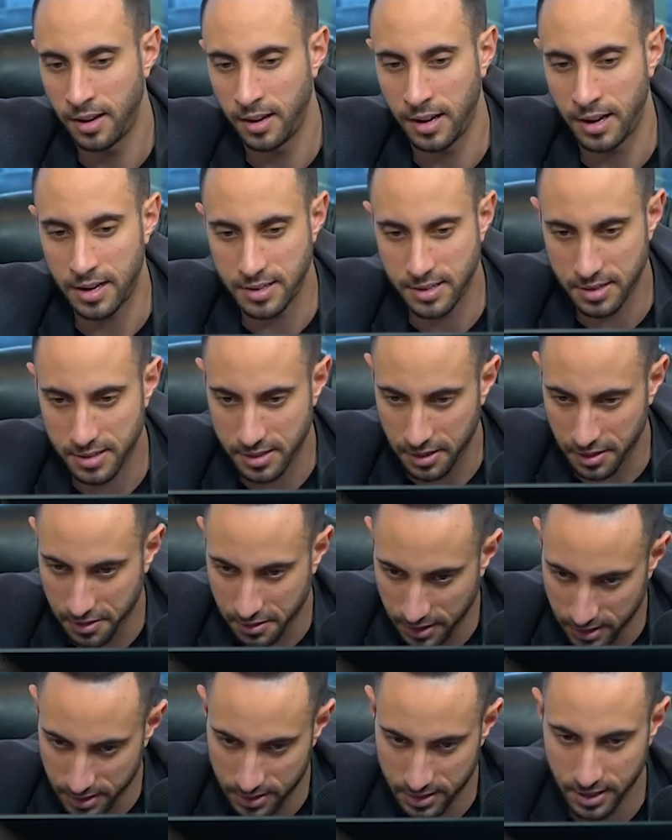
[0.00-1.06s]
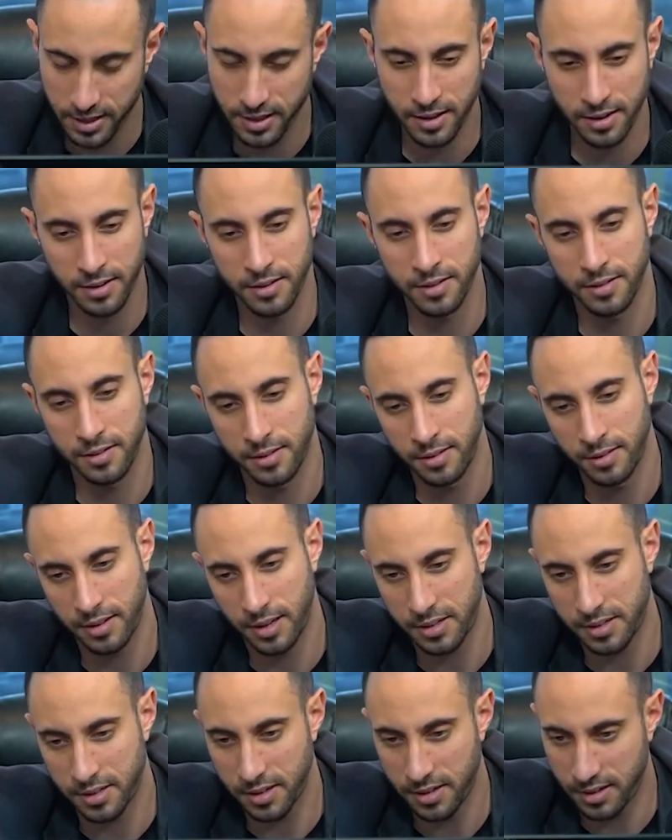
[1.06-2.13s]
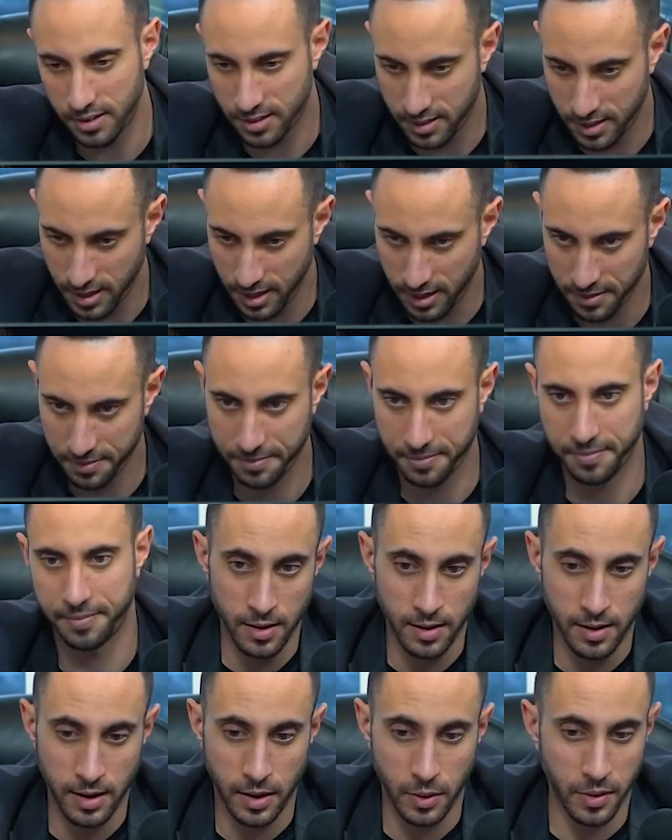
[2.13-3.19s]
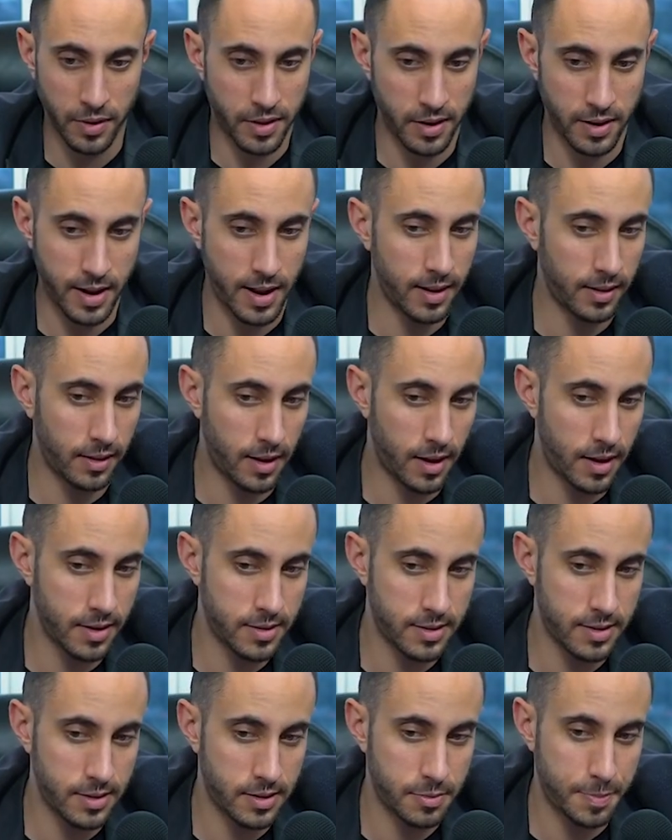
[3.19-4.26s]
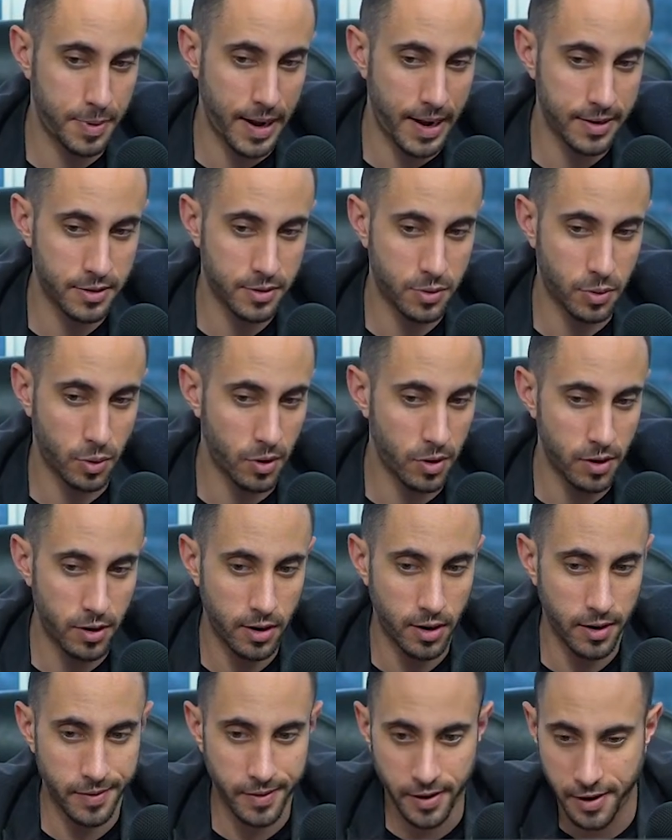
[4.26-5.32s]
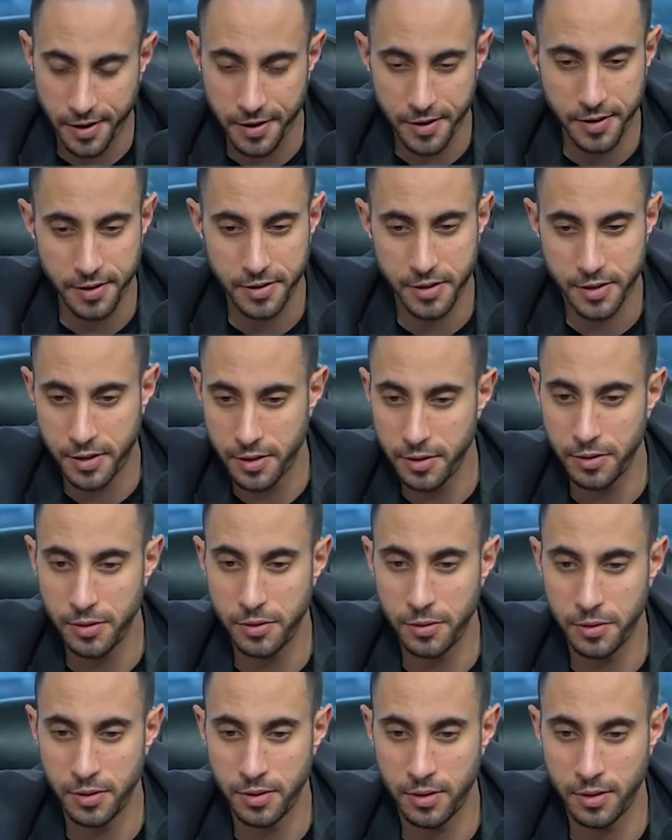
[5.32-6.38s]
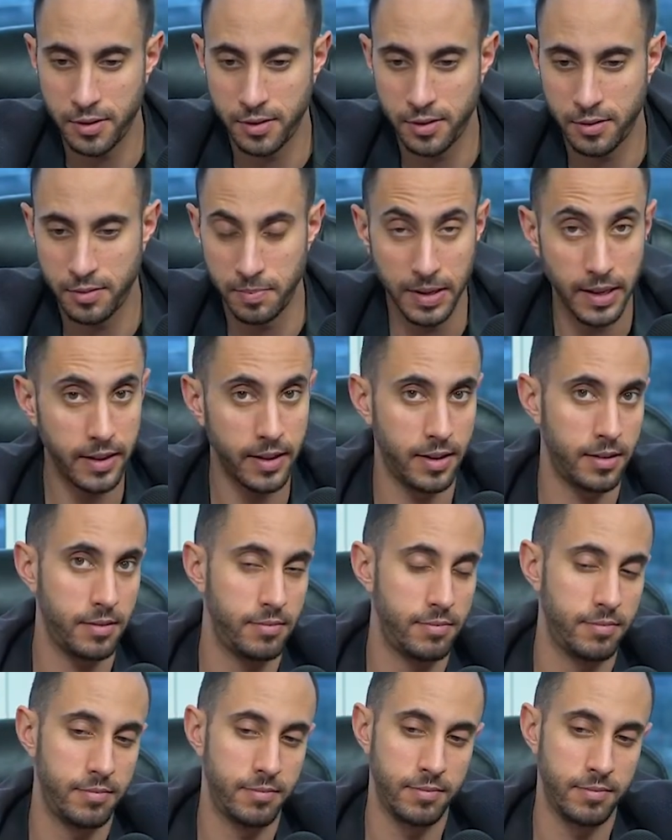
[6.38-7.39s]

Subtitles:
assets increasing. That's good to see. And with a net loss this past quarter of 102 million,